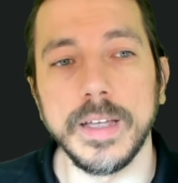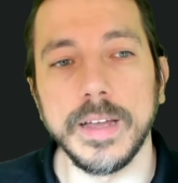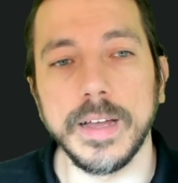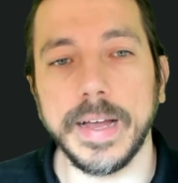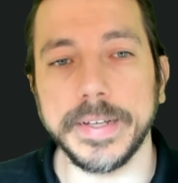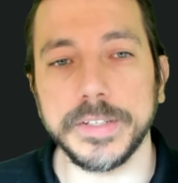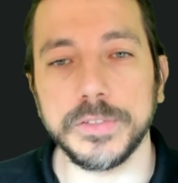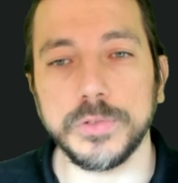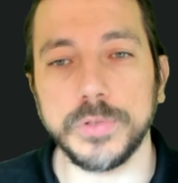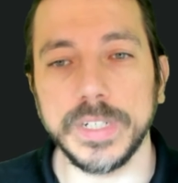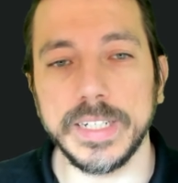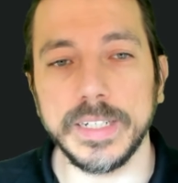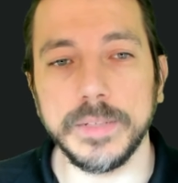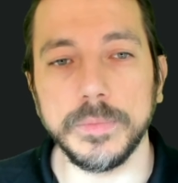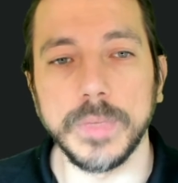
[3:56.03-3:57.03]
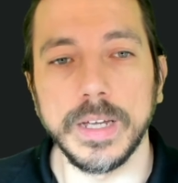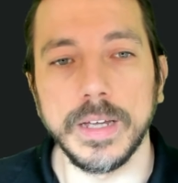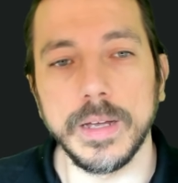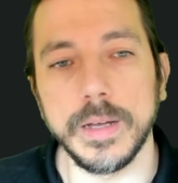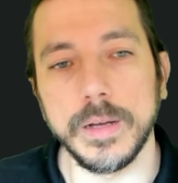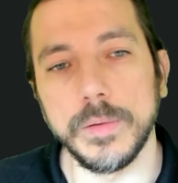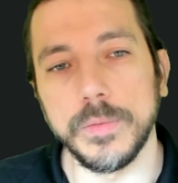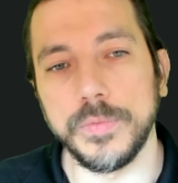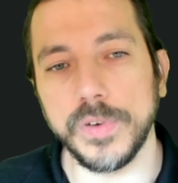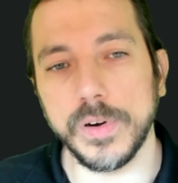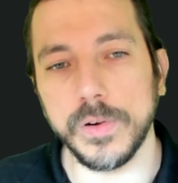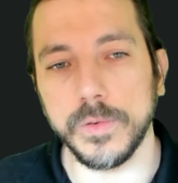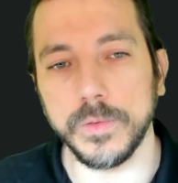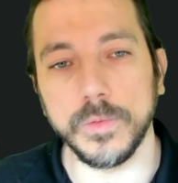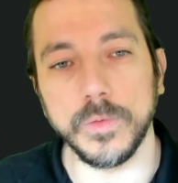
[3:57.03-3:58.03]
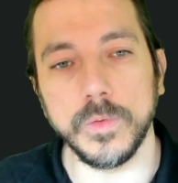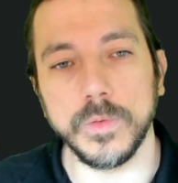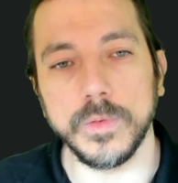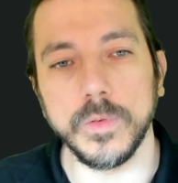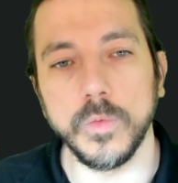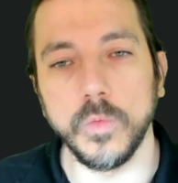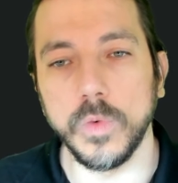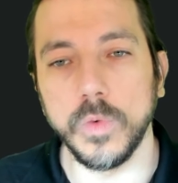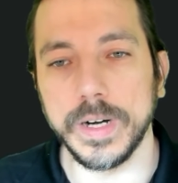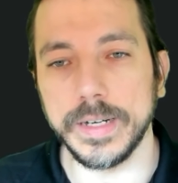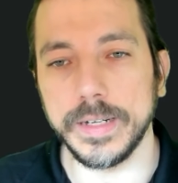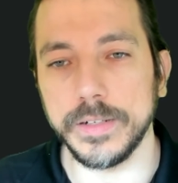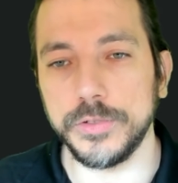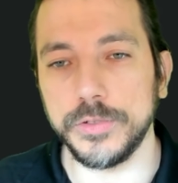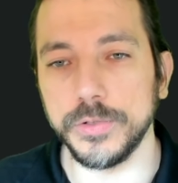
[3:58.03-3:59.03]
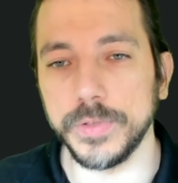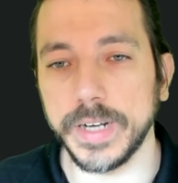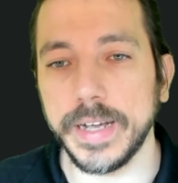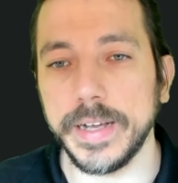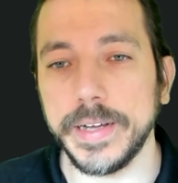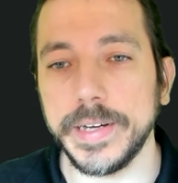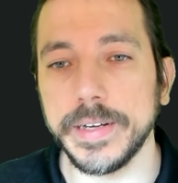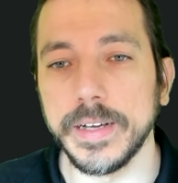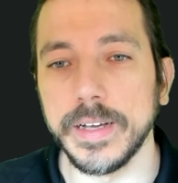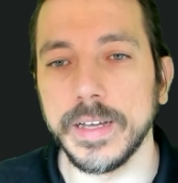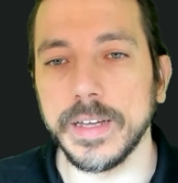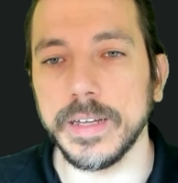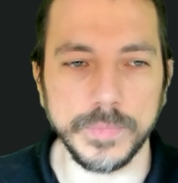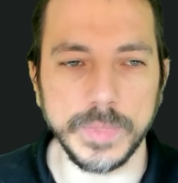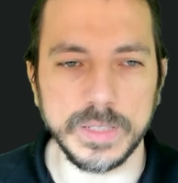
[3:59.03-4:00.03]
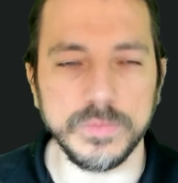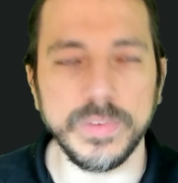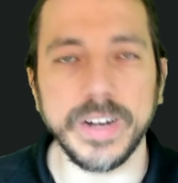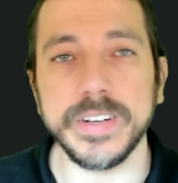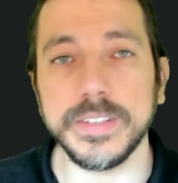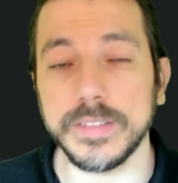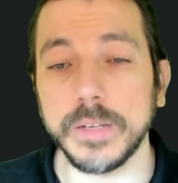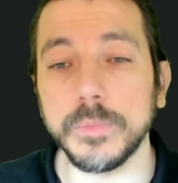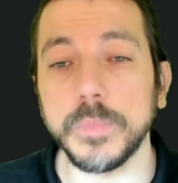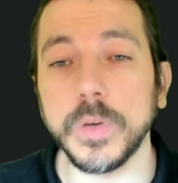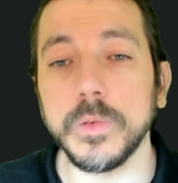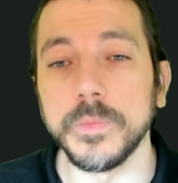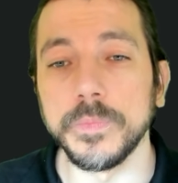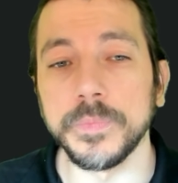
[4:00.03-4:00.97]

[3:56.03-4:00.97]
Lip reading: a string from 1 to 9, it's very simple,